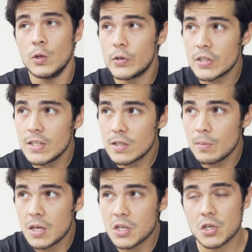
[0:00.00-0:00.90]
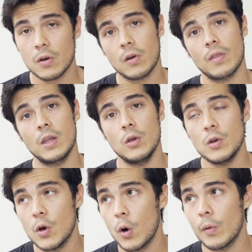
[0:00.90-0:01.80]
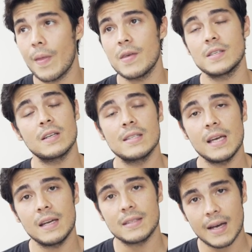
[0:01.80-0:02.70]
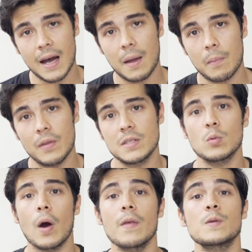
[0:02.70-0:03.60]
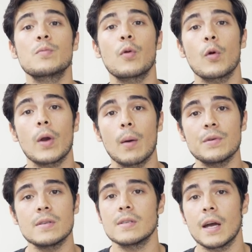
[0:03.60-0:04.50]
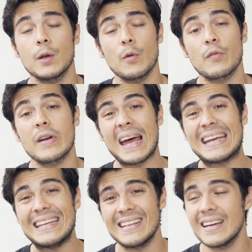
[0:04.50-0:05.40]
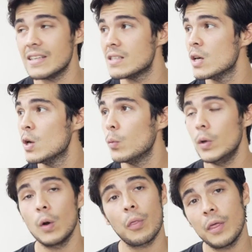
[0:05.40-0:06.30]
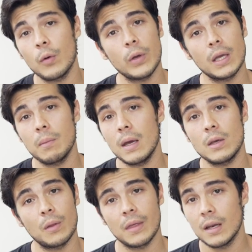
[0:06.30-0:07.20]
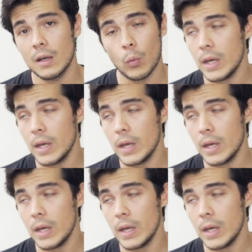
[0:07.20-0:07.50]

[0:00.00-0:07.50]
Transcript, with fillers: You just need to make sure that you know that this is gonna take time. This is why this program was designed over 90 days. We don't think we can make you thin in a